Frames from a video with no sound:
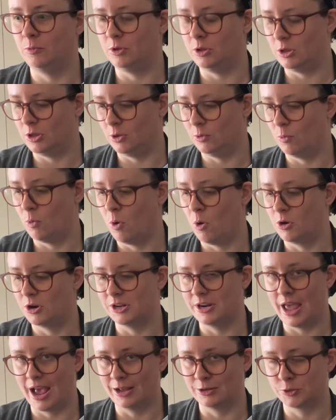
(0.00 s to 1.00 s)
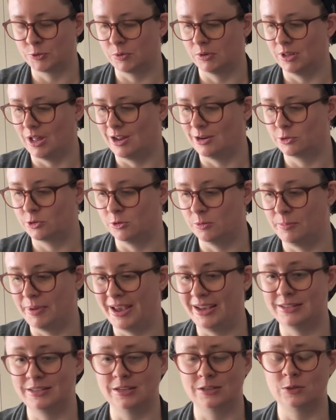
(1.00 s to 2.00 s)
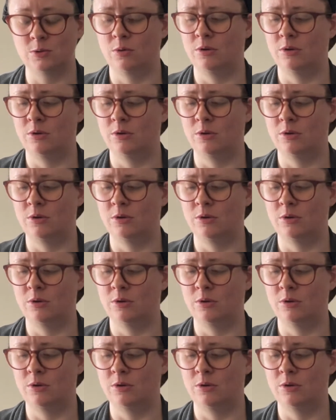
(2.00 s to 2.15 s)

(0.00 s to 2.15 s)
you on an astrological basis.